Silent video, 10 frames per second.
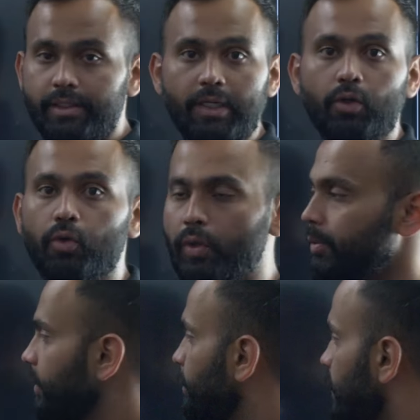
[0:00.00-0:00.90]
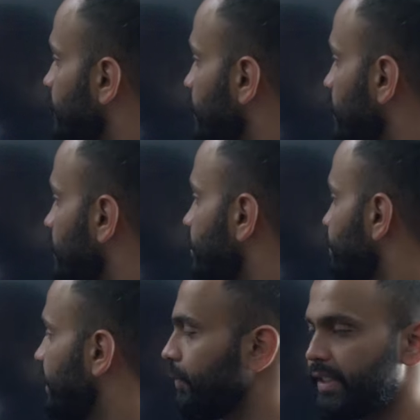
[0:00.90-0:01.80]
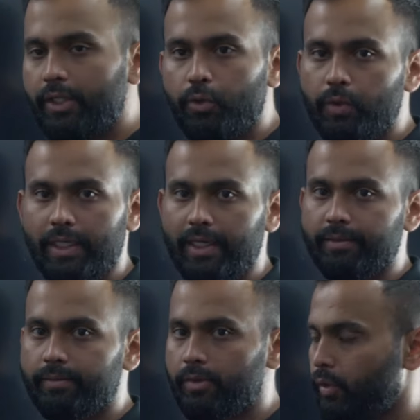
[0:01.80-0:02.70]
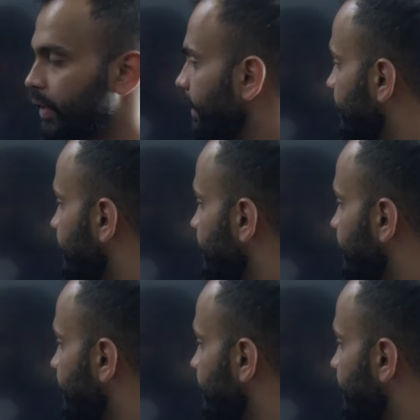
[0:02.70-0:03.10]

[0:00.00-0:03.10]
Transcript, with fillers: the Coulomb repulsion between the nuclei. Okay,